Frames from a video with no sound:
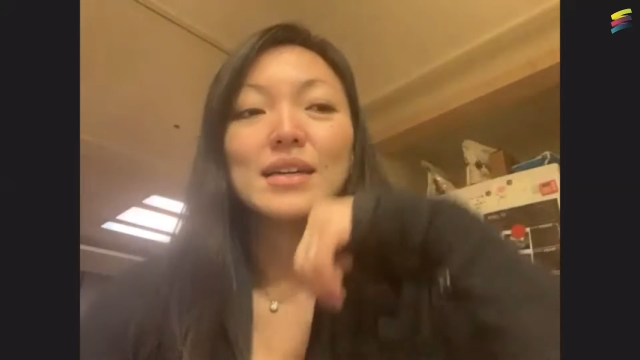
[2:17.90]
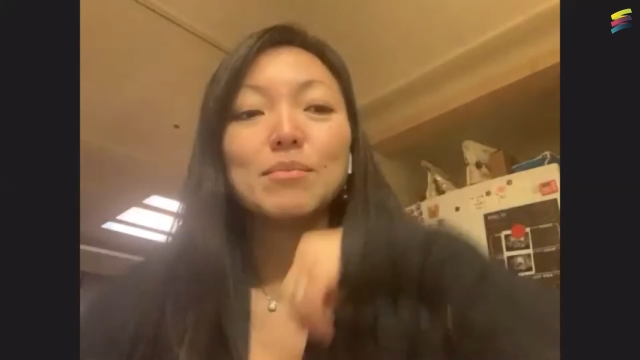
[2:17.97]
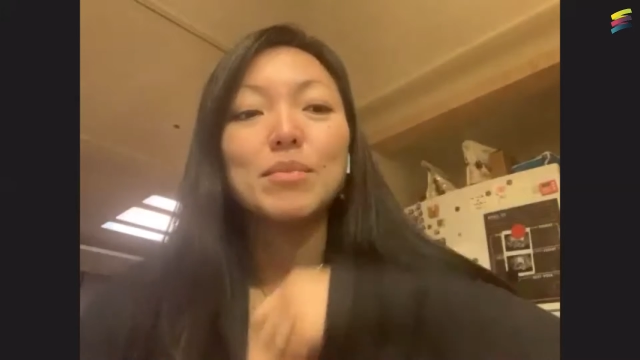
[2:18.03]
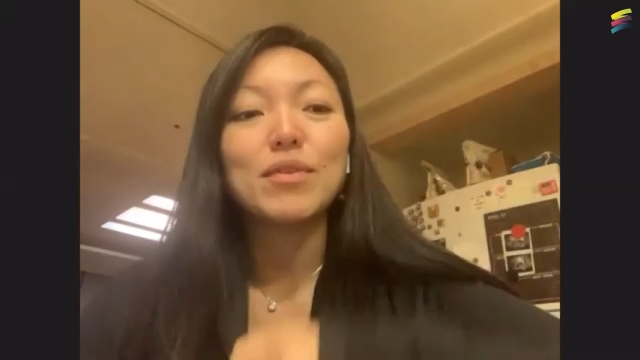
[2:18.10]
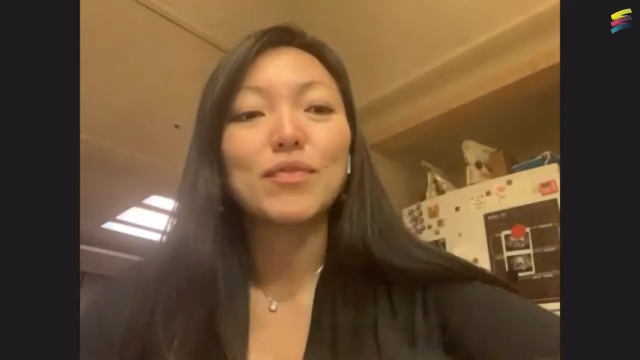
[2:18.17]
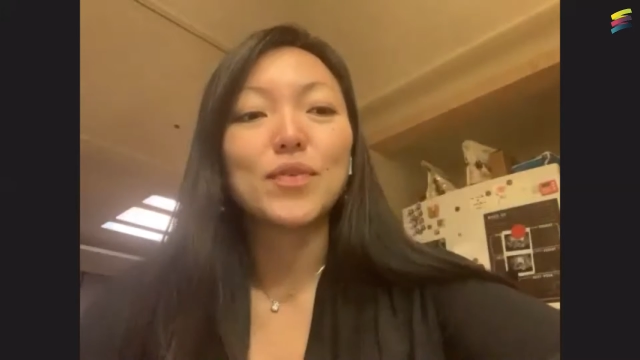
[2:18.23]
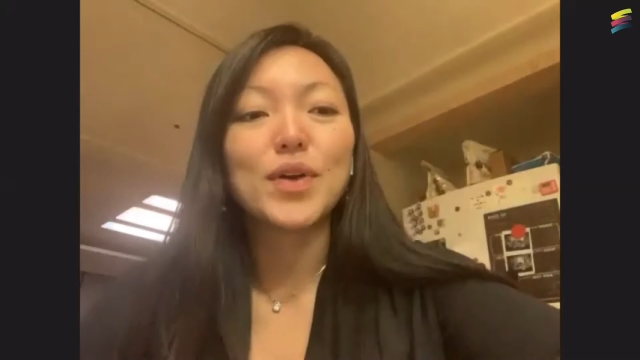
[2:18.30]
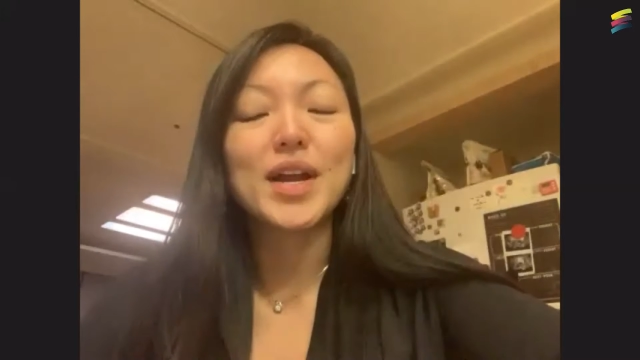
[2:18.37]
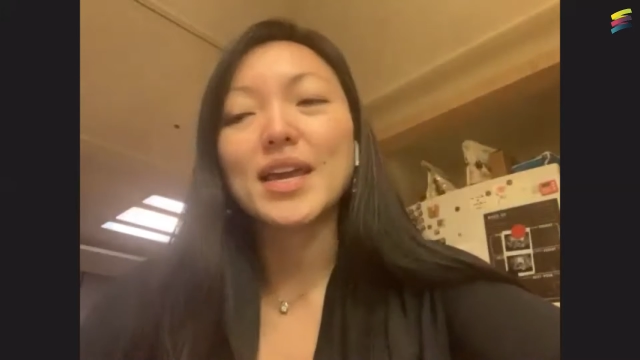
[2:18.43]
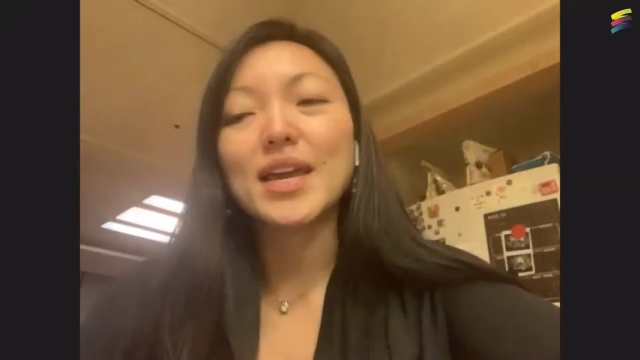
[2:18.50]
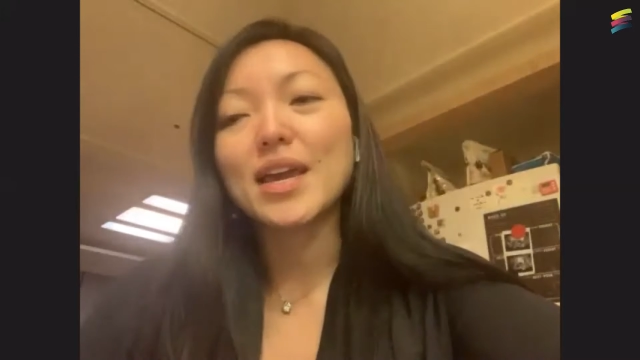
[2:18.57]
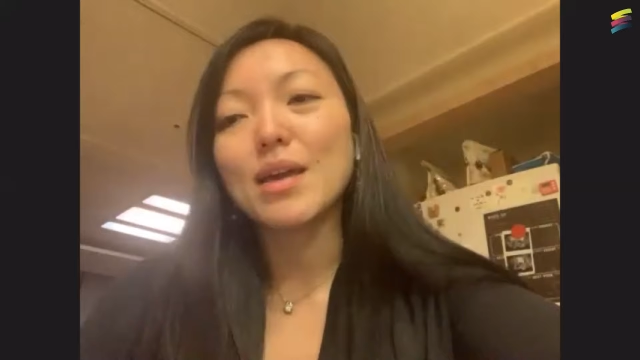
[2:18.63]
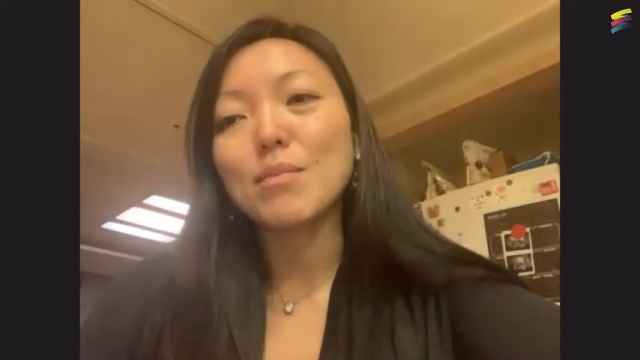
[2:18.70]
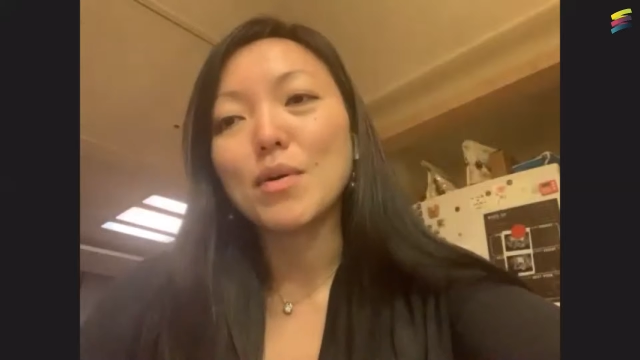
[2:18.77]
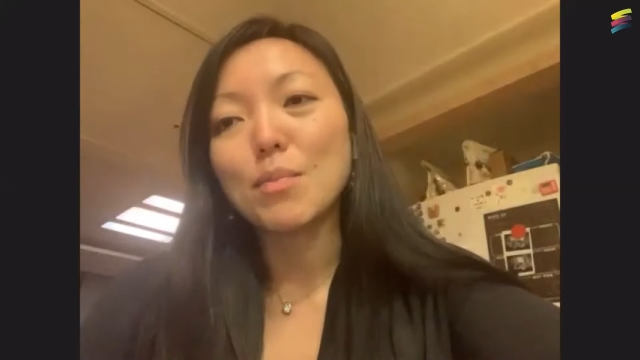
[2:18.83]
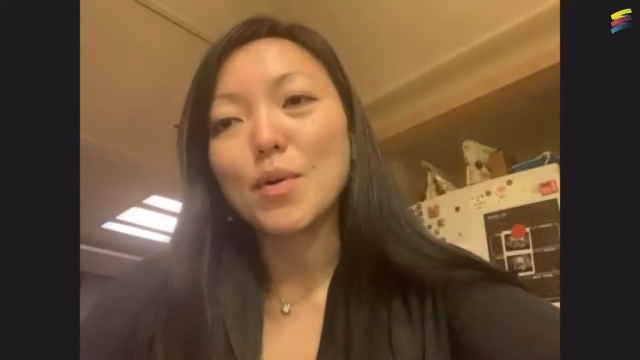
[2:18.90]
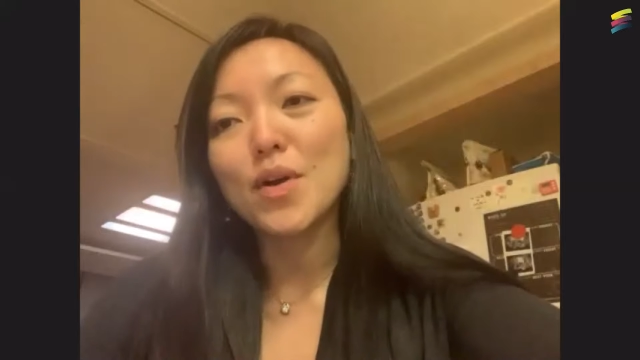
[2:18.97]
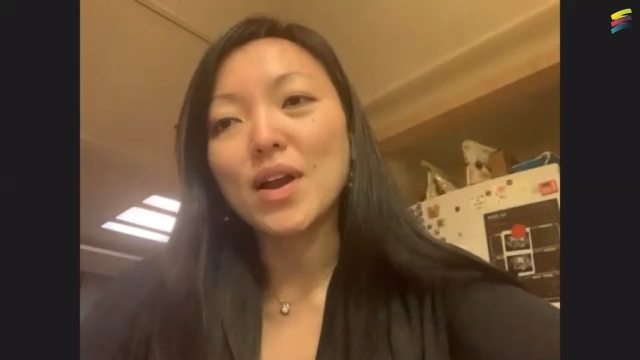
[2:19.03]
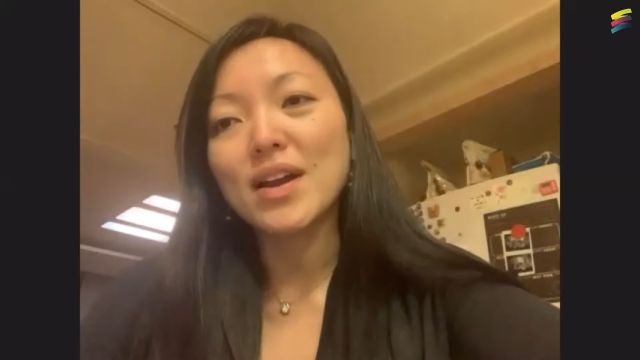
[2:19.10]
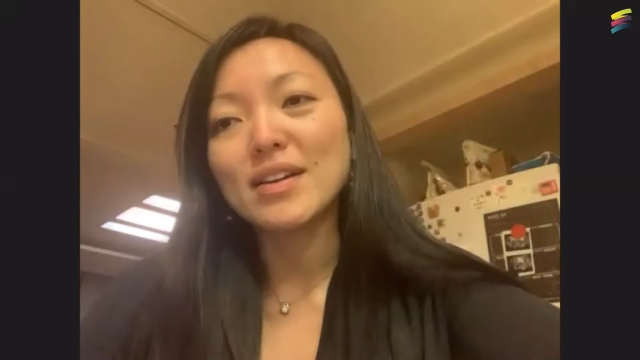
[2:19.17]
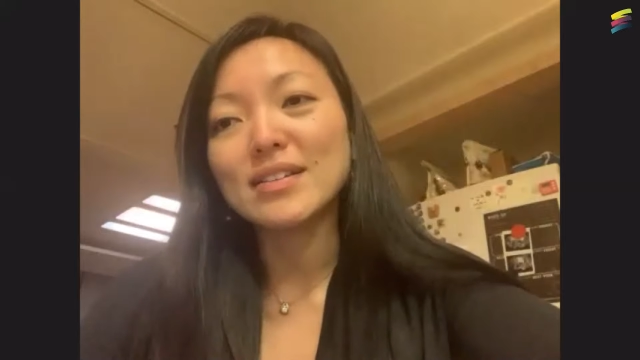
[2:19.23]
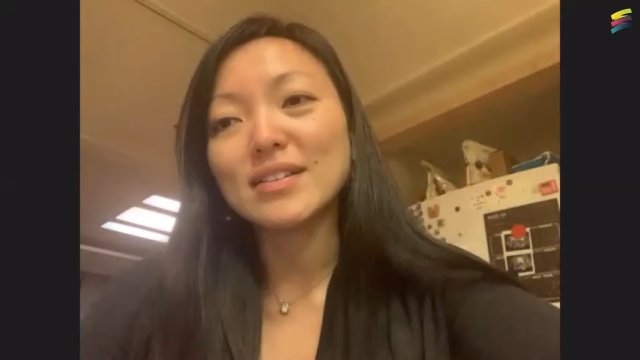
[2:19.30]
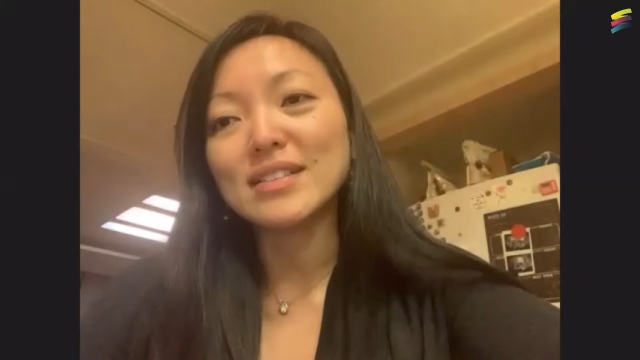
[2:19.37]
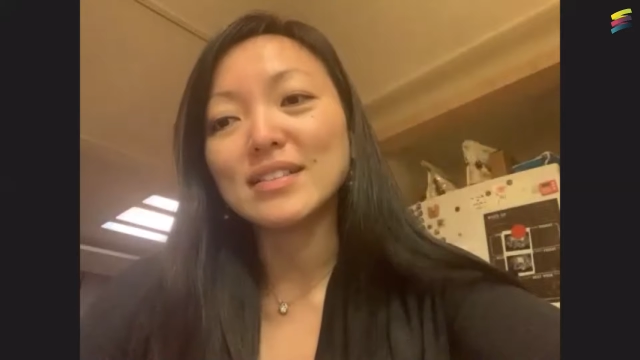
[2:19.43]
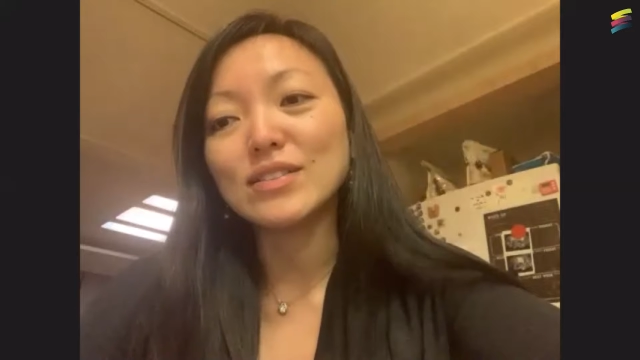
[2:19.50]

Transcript: before I came abroad